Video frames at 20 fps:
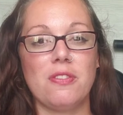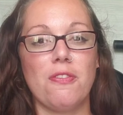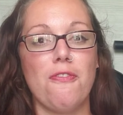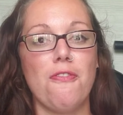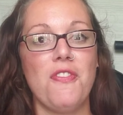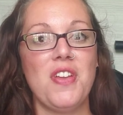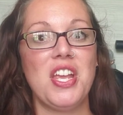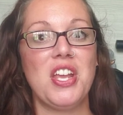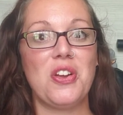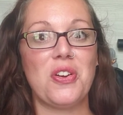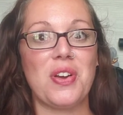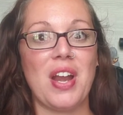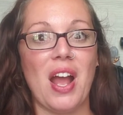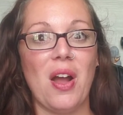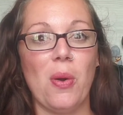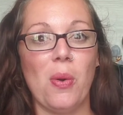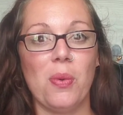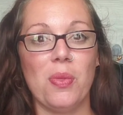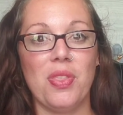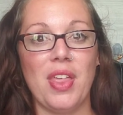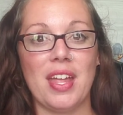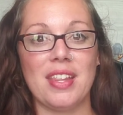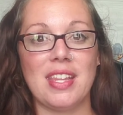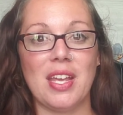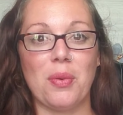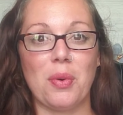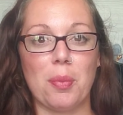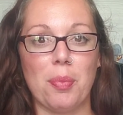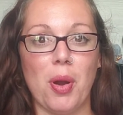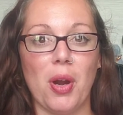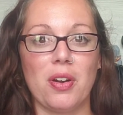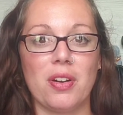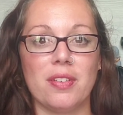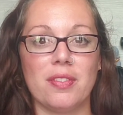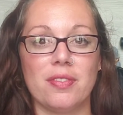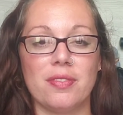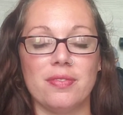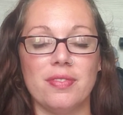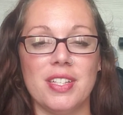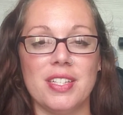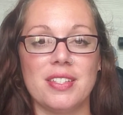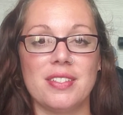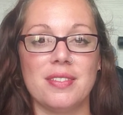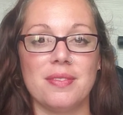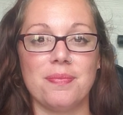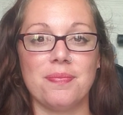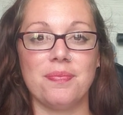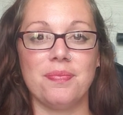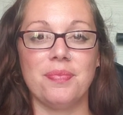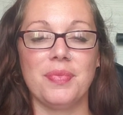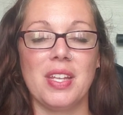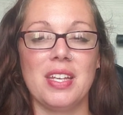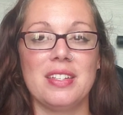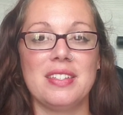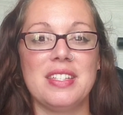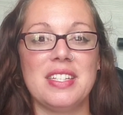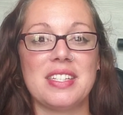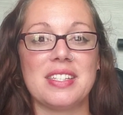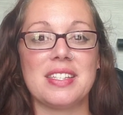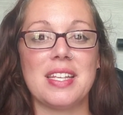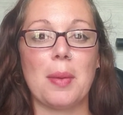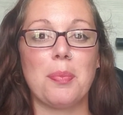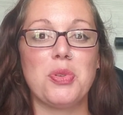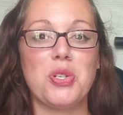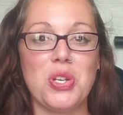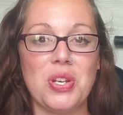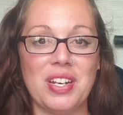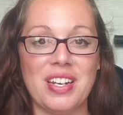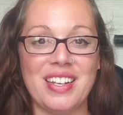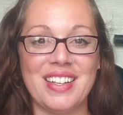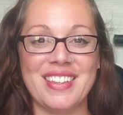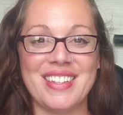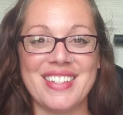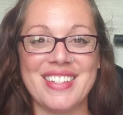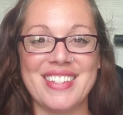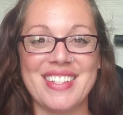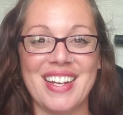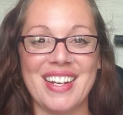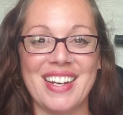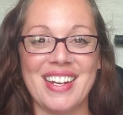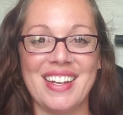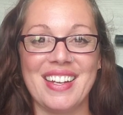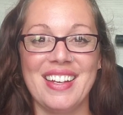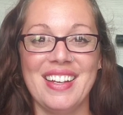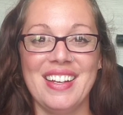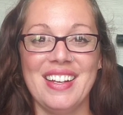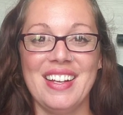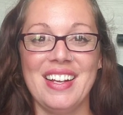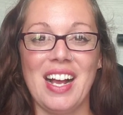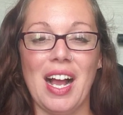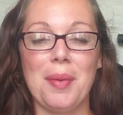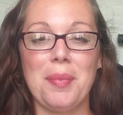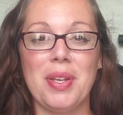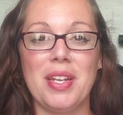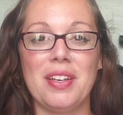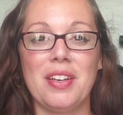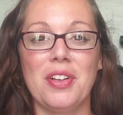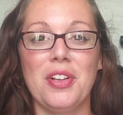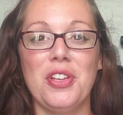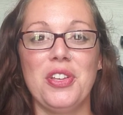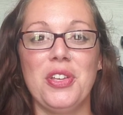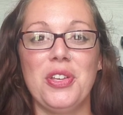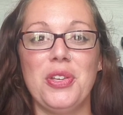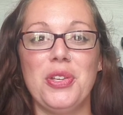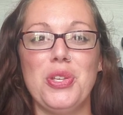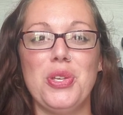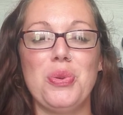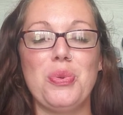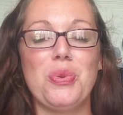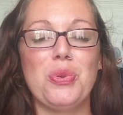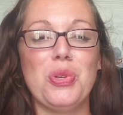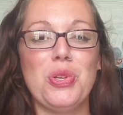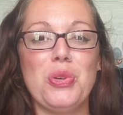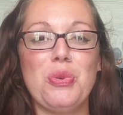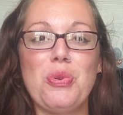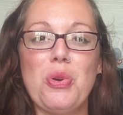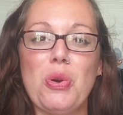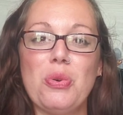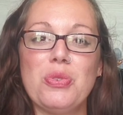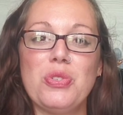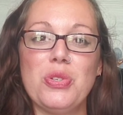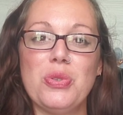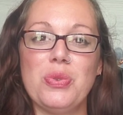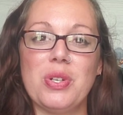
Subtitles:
figured out that they were part of this deception in the study. I mean, you're going